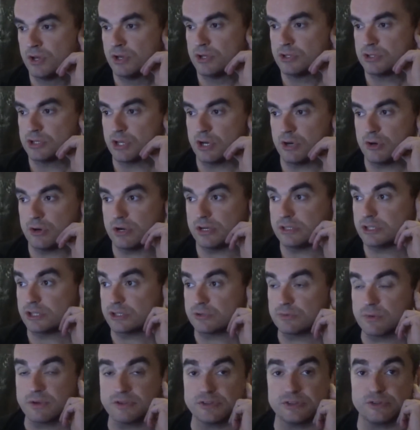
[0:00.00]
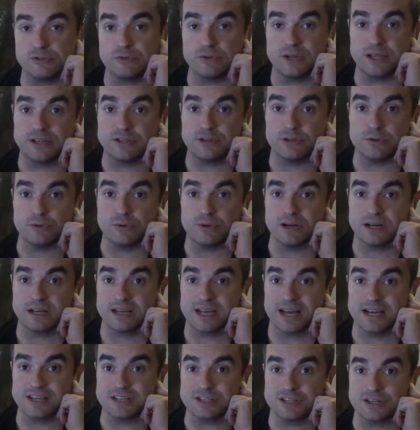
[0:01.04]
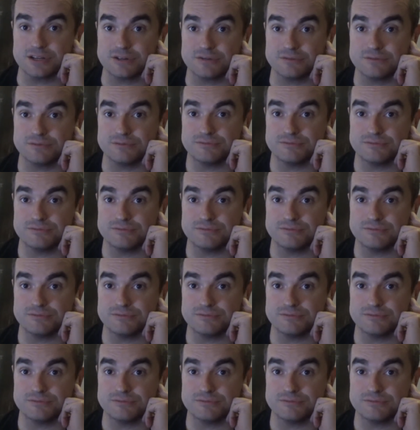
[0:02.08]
So I just wanted to let you guys know.